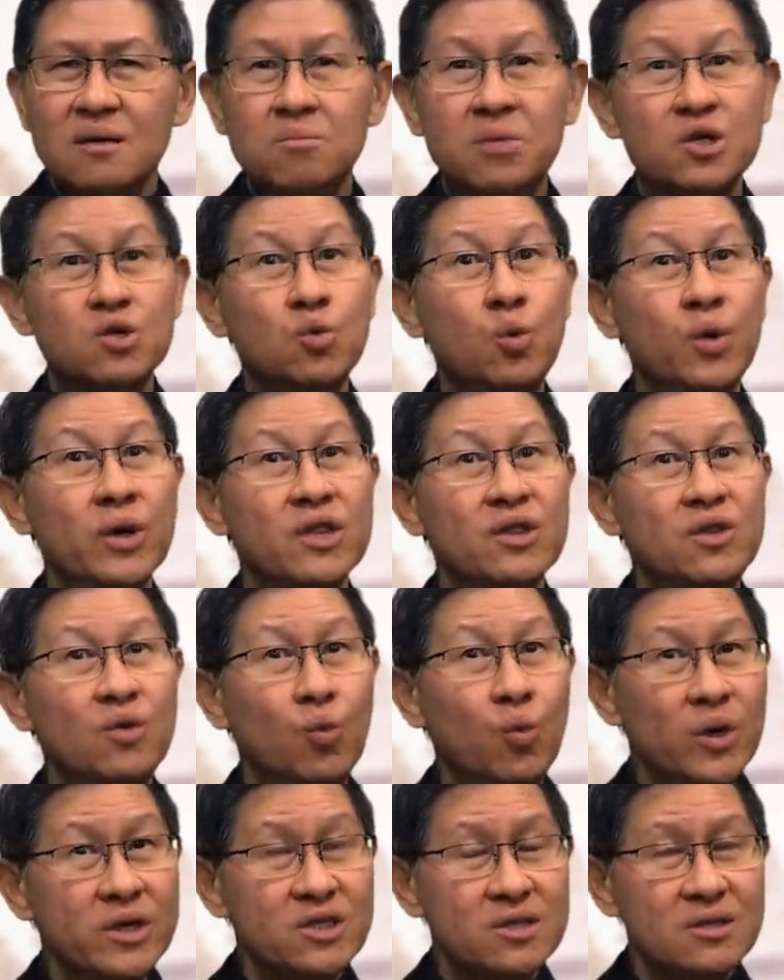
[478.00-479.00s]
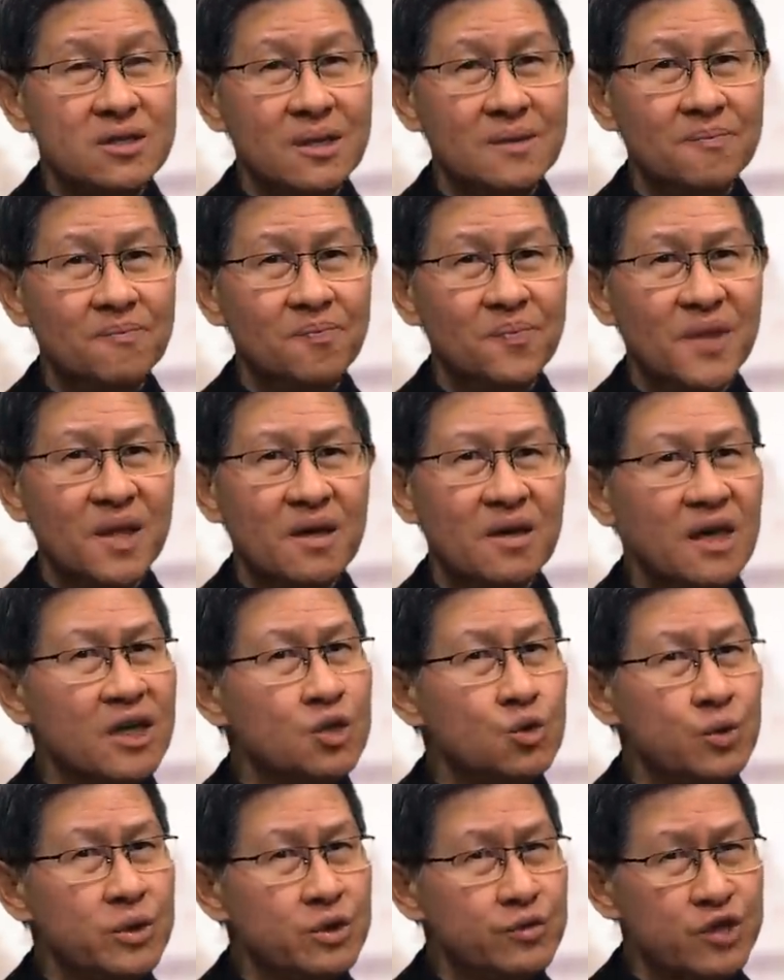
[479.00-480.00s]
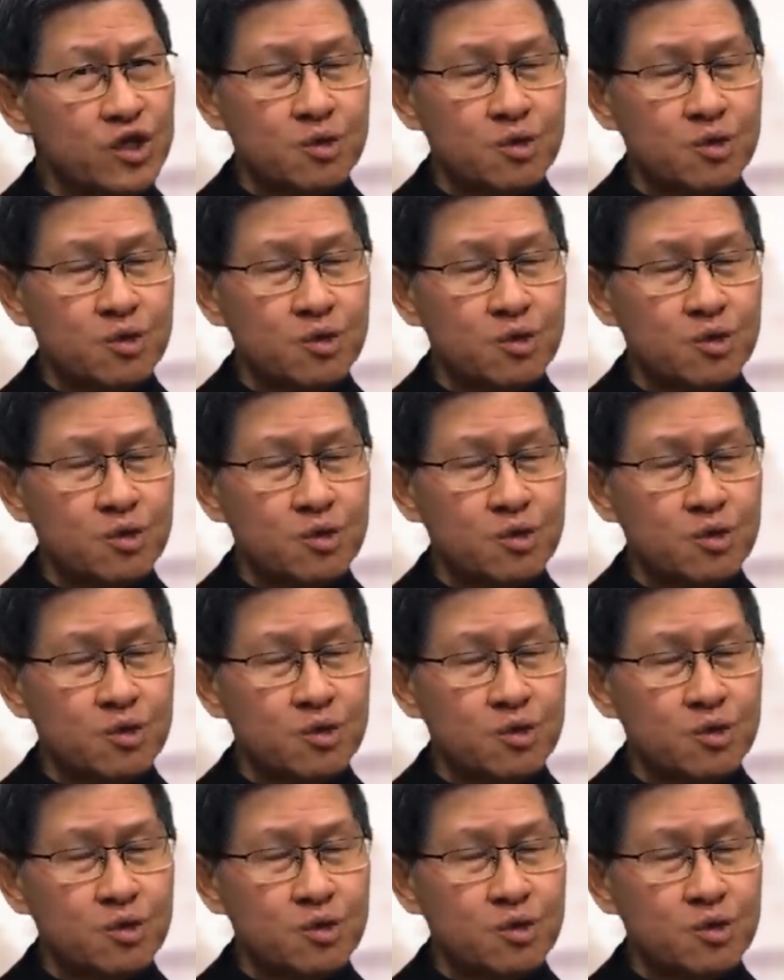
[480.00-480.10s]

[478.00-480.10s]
but with wisdom and with